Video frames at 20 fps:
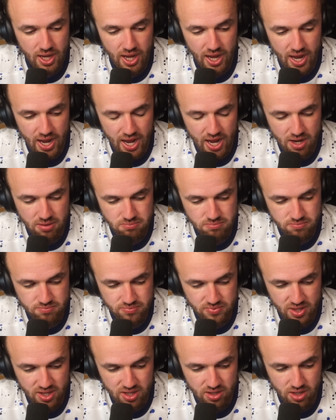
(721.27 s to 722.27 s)

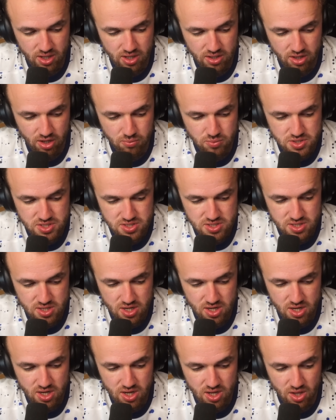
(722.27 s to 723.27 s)
It was
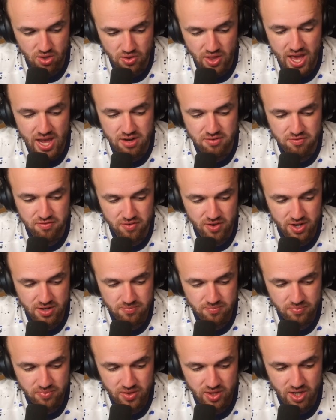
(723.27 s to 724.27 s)
a lot of
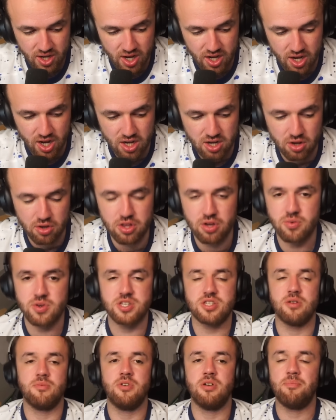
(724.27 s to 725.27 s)
fun. And I know there were
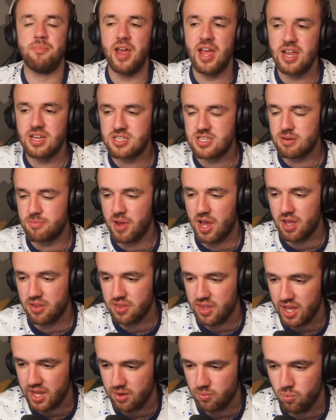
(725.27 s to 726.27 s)
some debates
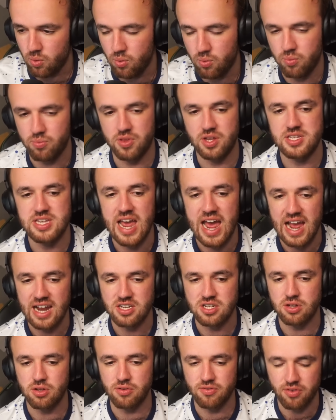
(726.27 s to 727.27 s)
about, like, well, the
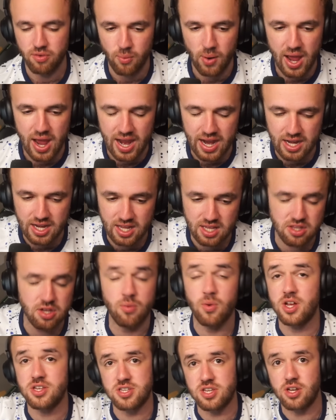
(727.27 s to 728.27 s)
tactical variety, and there
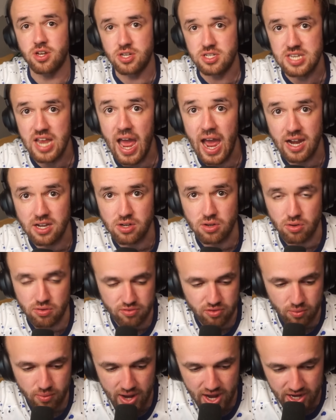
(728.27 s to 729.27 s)
was a good tactical
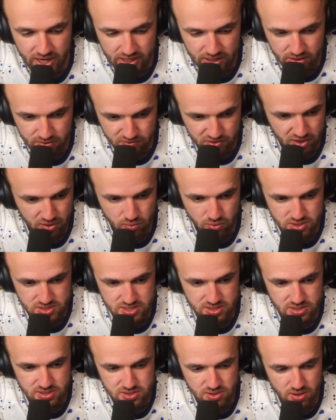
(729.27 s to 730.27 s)
variety over the
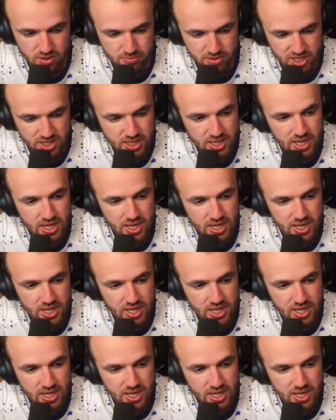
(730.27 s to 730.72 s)
course of the tournament.